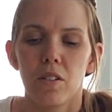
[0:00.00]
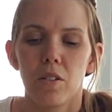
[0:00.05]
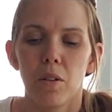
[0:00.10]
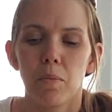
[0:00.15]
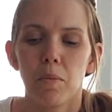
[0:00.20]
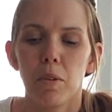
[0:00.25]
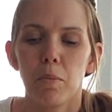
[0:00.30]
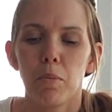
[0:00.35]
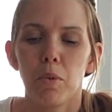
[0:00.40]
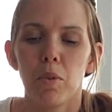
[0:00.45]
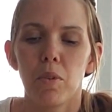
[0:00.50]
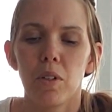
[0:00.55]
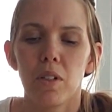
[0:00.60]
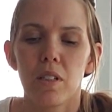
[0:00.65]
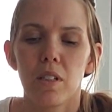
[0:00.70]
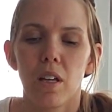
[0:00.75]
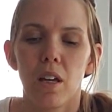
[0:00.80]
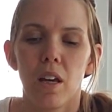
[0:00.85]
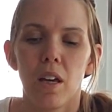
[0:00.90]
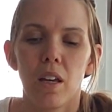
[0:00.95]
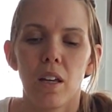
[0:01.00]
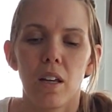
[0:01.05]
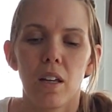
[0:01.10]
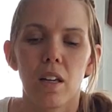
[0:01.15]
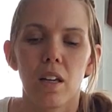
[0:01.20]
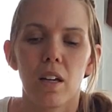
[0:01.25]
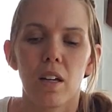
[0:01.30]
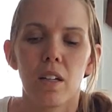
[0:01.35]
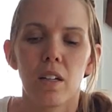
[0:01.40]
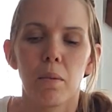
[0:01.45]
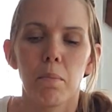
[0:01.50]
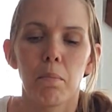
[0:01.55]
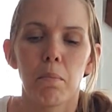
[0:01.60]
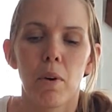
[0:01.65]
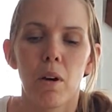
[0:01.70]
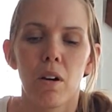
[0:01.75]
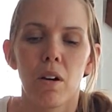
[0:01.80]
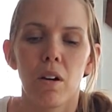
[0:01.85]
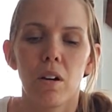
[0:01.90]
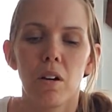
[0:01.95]
I'm going to pull it tight and kind of
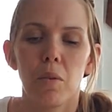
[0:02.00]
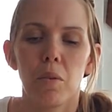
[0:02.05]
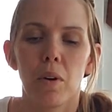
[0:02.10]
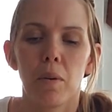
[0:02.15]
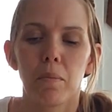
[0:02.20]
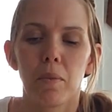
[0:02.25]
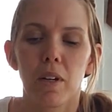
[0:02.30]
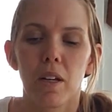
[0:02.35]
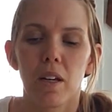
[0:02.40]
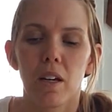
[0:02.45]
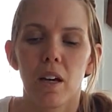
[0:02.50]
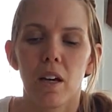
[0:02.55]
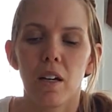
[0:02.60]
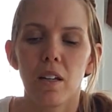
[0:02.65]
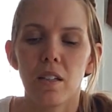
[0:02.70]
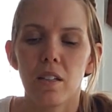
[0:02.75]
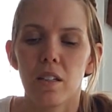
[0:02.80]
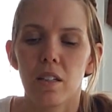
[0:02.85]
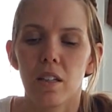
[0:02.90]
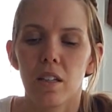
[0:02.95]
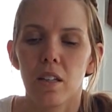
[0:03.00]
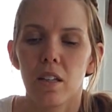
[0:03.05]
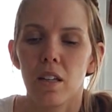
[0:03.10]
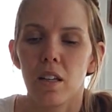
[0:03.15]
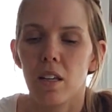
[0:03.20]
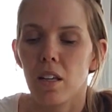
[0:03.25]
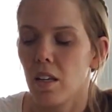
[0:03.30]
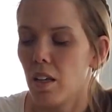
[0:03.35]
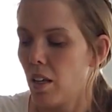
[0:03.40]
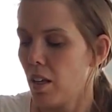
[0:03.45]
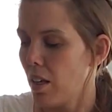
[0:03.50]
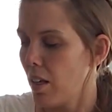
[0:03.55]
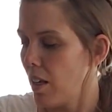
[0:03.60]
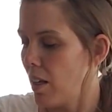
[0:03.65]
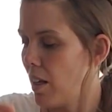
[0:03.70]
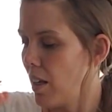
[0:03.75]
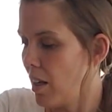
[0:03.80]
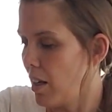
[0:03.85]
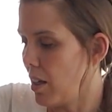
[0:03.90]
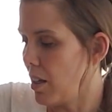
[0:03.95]
mark where I'm going to cut
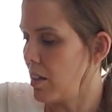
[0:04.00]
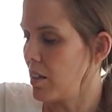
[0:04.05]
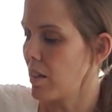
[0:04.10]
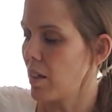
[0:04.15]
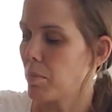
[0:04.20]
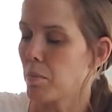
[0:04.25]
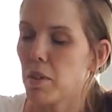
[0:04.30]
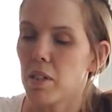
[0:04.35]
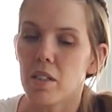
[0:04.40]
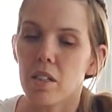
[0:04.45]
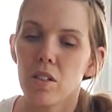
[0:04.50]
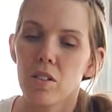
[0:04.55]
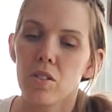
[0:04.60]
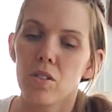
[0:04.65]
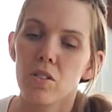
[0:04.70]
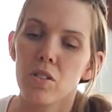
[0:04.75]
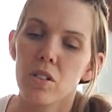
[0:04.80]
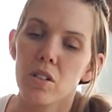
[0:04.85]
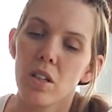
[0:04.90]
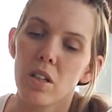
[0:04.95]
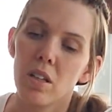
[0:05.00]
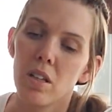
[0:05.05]
and take my scissors